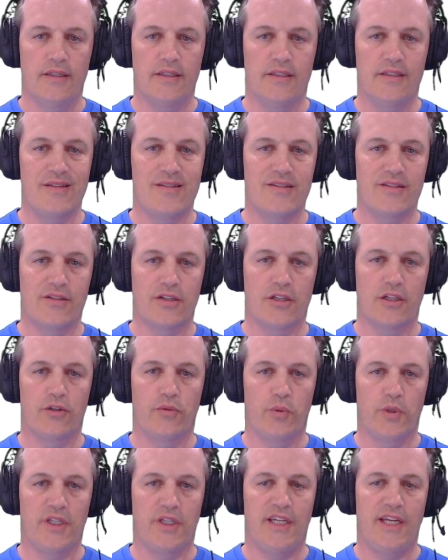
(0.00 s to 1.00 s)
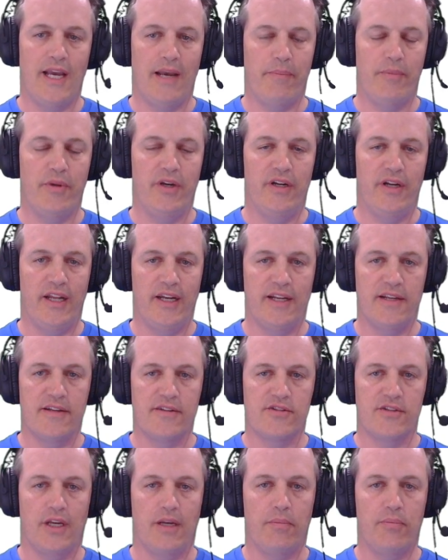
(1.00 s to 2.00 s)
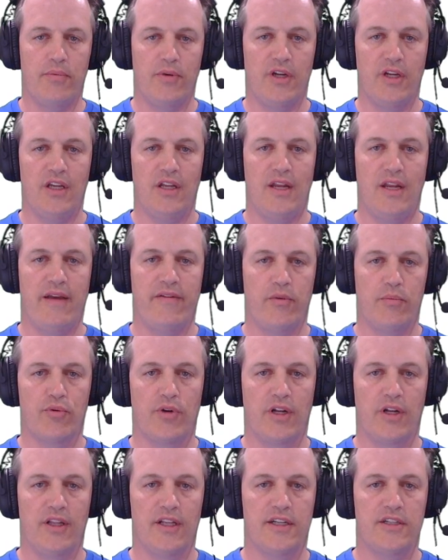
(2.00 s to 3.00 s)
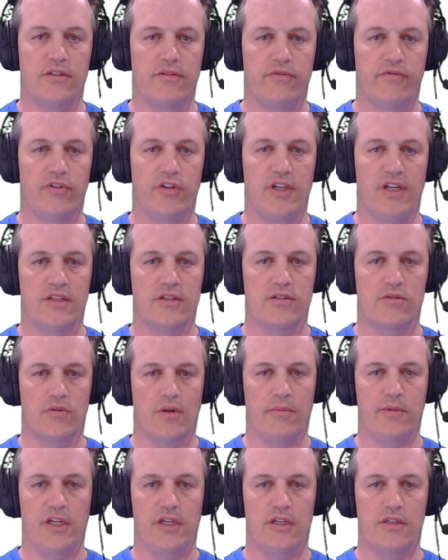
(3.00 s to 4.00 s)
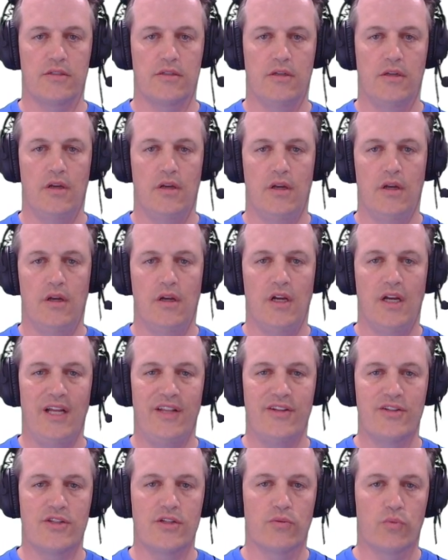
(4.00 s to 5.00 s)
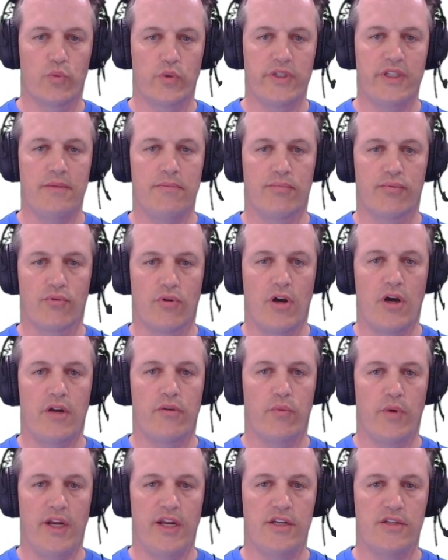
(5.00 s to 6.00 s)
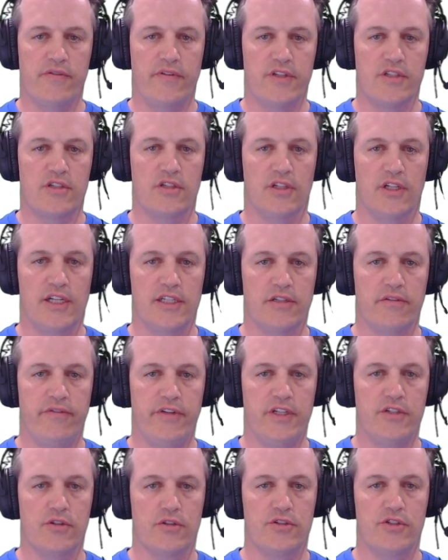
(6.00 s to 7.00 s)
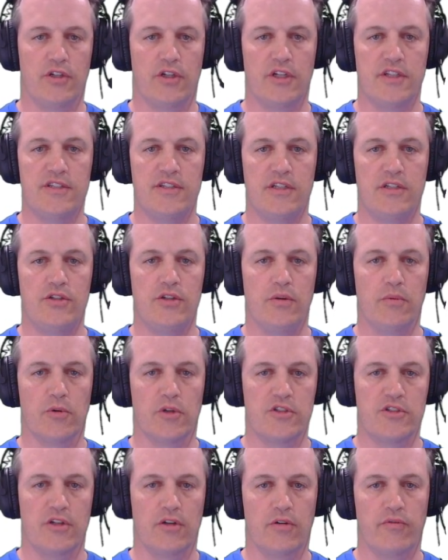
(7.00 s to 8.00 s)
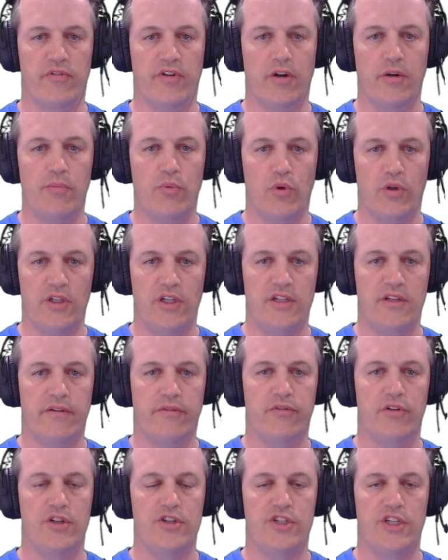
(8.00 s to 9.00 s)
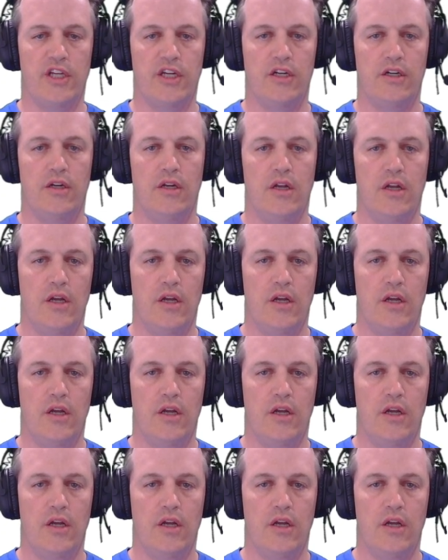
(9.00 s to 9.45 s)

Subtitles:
This is going to really happen at any site, but it can have a predilection for the extremities. And this is a really broad range of histologic features. You're going to see tumors that are very poorly differentiated.